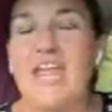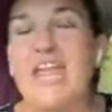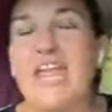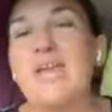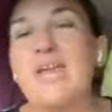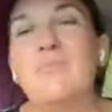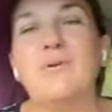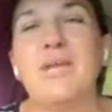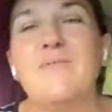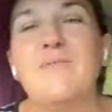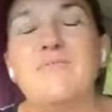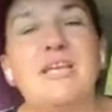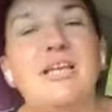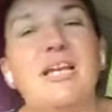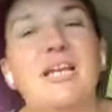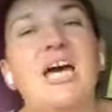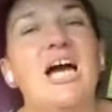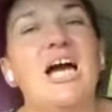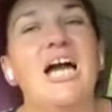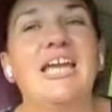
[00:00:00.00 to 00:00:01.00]
eat whatever
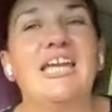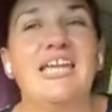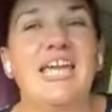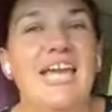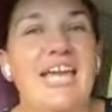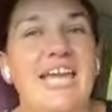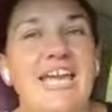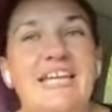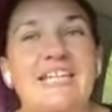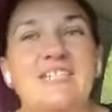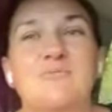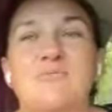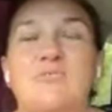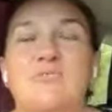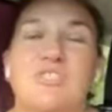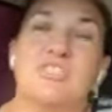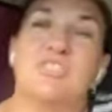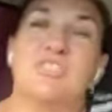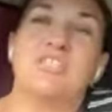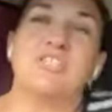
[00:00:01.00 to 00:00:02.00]
you like and
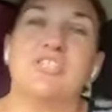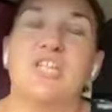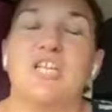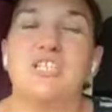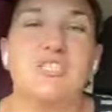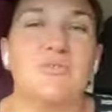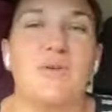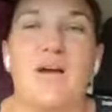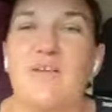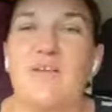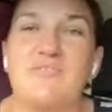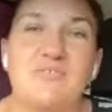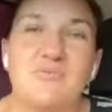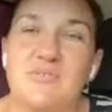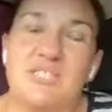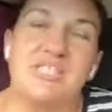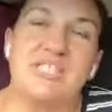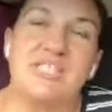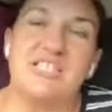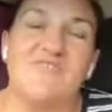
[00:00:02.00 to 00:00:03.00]
we'll just inject you afterwards.